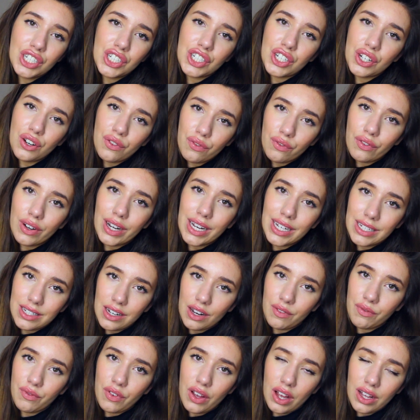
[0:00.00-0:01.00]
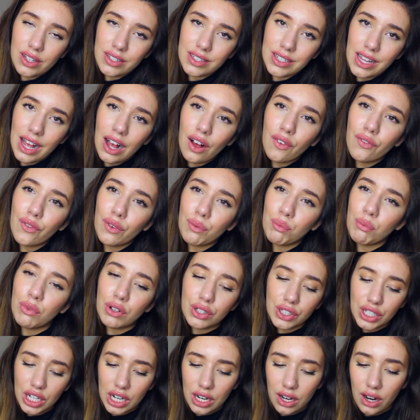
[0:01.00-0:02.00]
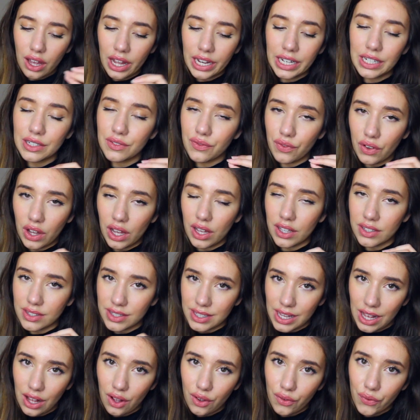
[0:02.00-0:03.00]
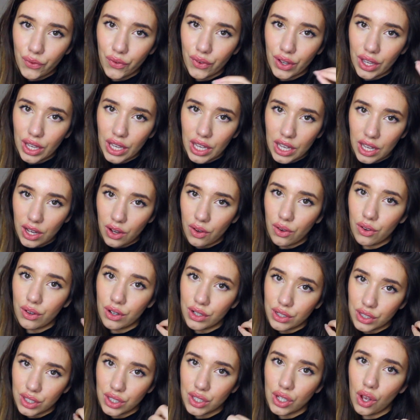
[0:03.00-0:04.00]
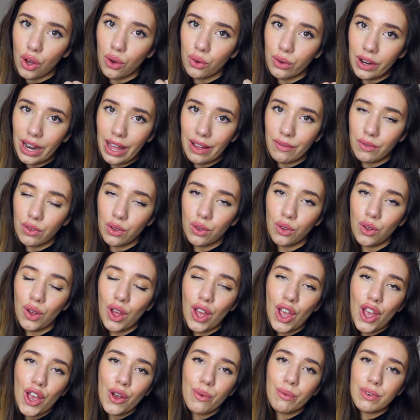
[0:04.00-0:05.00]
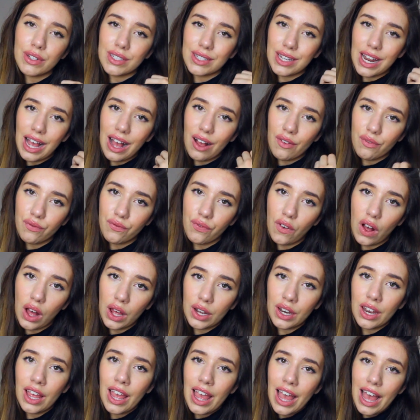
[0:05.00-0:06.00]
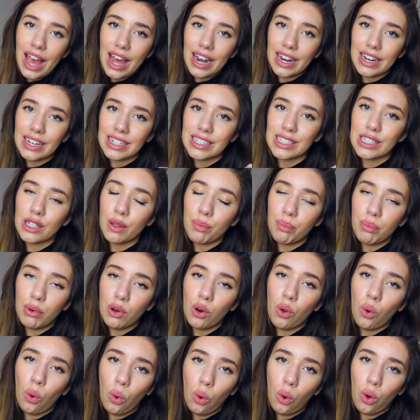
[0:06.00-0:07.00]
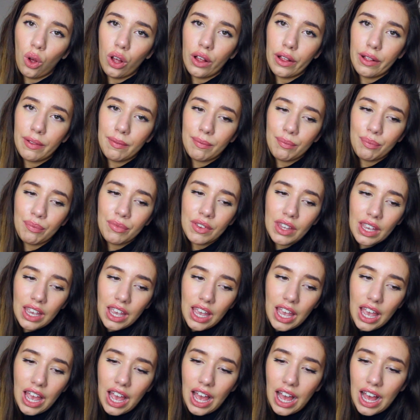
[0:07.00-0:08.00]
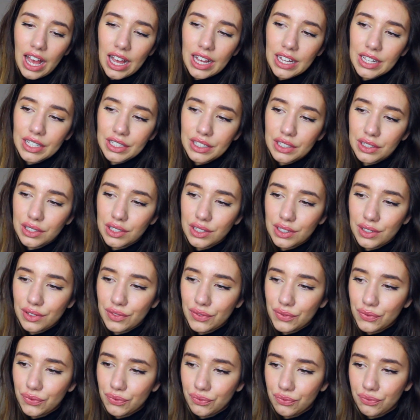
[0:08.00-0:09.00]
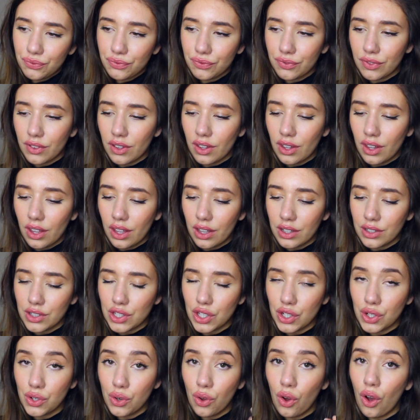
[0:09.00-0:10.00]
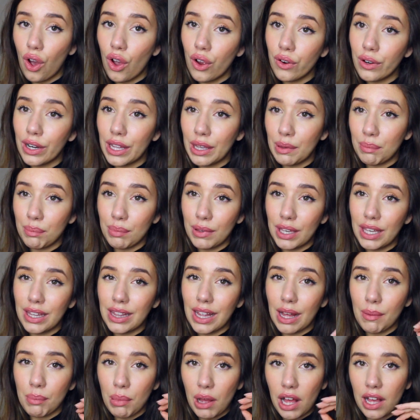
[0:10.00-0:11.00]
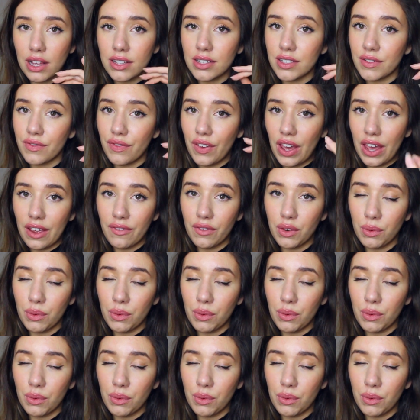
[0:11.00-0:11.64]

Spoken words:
should have really done for herself, and what she liked for herself on a soul level, was to have fun and explore, and to not only be that person for